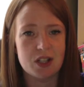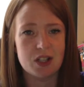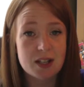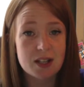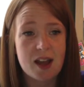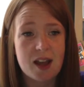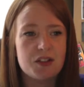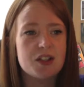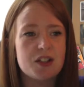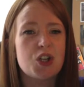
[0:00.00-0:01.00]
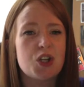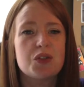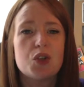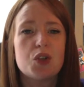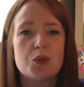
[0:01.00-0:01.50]
Instead, this
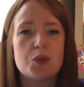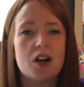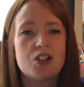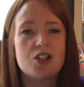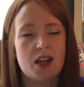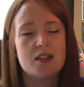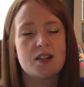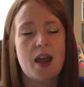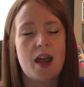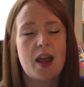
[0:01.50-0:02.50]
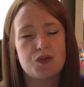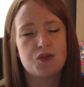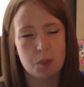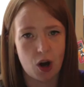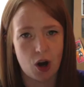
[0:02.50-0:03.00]
week's One to Watch is Edge of
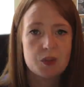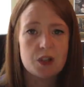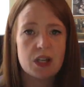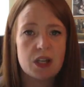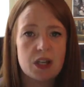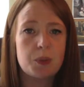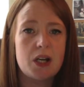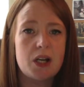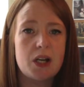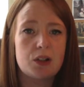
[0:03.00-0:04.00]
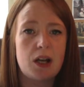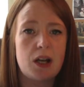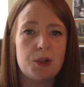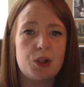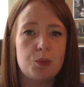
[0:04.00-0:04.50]
Tomorrow. Directed by Doug
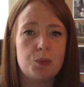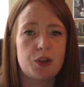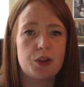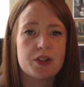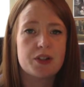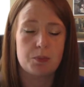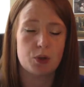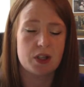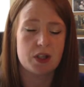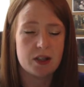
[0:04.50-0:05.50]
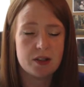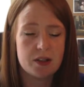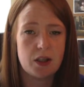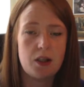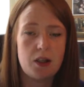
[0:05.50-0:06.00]
Liman, who brought us The Bourne
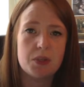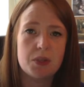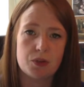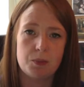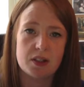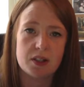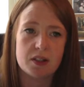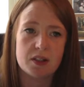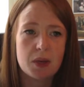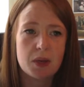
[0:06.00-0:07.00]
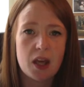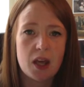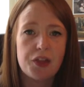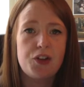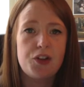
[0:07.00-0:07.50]
Identity, Mr. and Mrs.
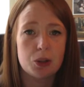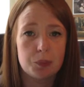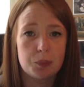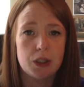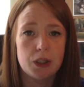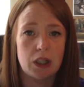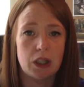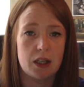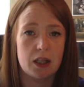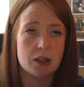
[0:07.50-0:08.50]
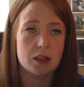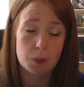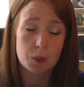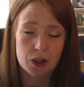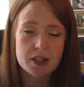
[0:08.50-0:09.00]
Smith, Jumper, and
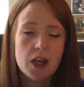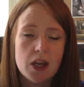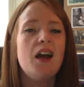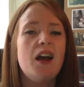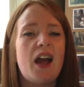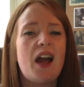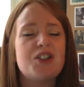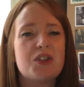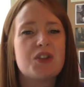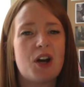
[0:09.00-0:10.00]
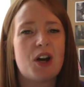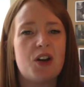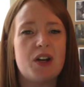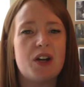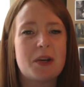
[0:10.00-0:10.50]
Swingers. Edge of Tomorrow
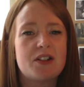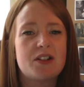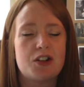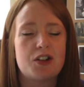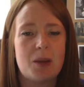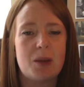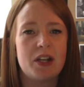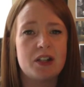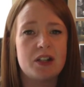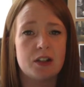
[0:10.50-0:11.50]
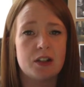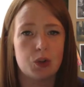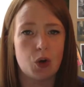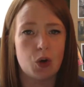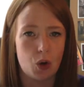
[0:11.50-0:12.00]
is based on a Japanese
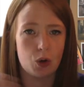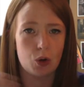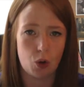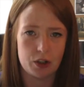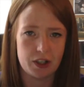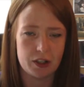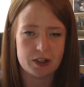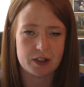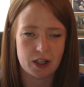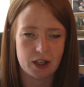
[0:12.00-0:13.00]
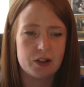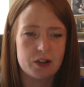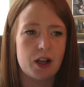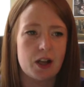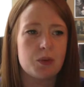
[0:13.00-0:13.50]
novel called All You Need Is Kill. The
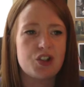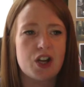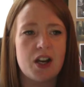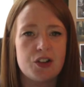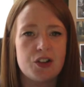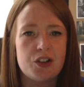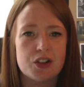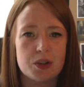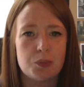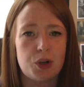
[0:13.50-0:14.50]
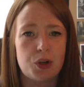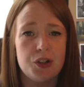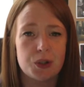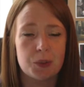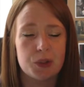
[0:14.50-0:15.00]
title was changed at some point
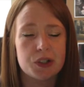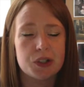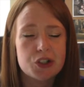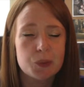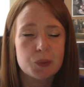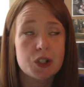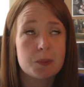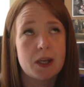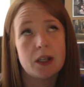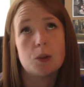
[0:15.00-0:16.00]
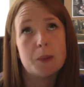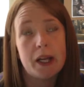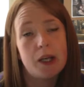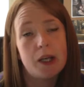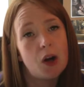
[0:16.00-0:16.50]
during production, which may or
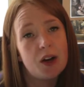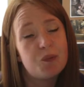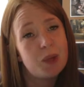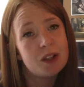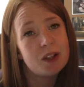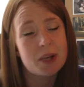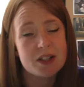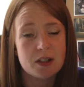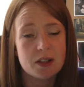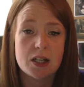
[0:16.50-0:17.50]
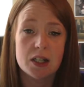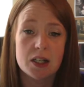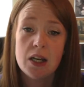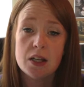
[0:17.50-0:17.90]
may not have been the best idea.